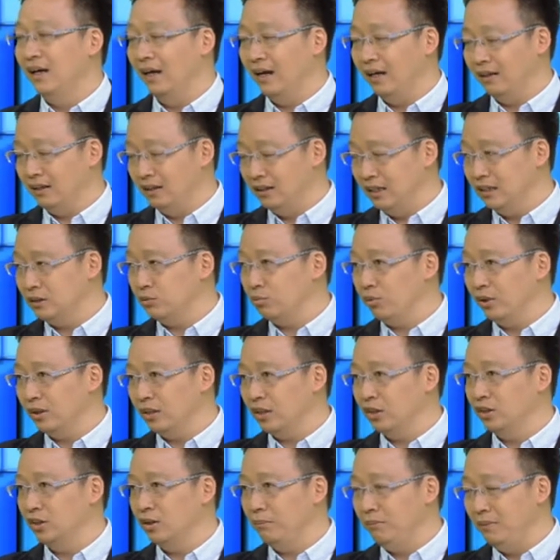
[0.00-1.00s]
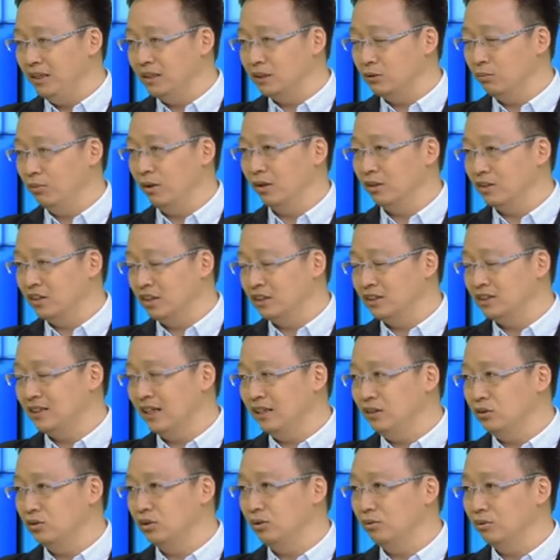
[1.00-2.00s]
And this one country means what? The
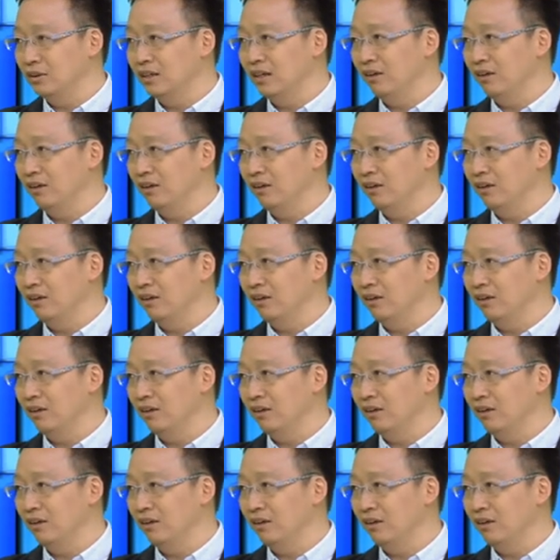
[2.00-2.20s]
central